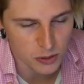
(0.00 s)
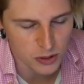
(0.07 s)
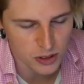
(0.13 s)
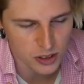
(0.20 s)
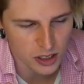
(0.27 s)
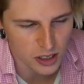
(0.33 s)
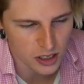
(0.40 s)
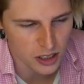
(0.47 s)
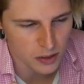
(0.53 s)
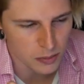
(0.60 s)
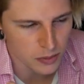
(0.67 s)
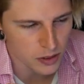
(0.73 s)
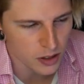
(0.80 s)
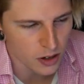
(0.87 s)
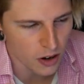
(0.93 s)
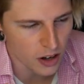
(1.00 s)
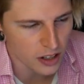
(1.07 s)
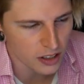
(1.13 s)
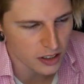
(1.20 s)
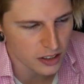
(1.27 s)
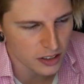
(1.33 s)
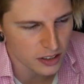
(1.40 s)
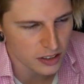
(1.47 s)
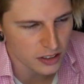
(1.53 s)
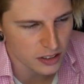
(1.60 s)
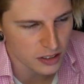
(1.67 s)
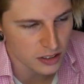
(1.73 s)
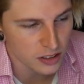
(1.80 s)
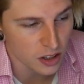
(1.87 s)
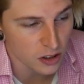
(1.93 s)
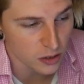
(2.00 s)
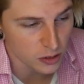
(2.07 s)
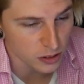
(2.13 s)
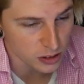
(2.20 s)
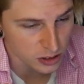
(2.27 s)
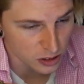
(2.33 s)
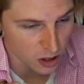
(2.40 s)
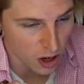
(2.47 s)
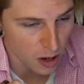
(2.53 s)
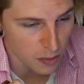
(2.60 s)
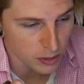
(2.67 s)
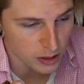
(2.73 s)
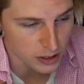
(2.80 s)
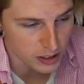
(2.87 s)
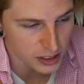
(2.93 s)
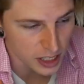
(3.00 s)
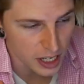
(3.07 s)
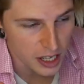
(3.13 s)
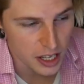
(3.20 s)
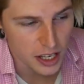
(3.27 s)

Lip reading: which I'm not going to stop because